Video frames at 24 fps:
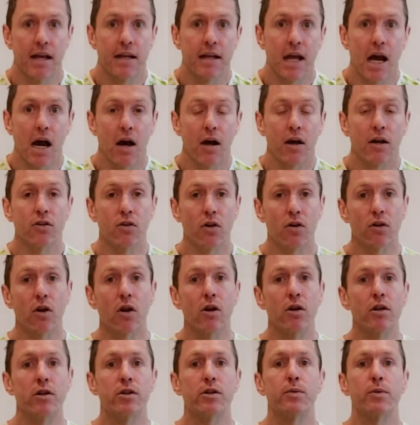Now, not
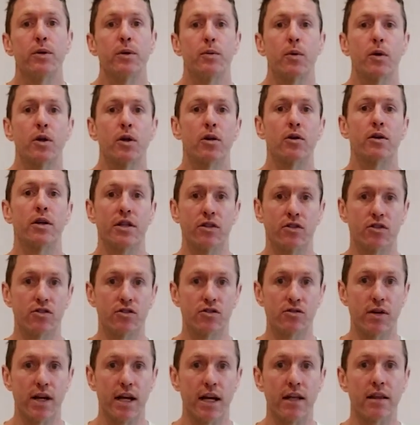only do we want to look at
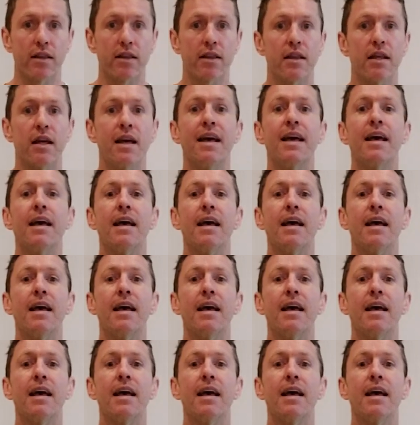strength,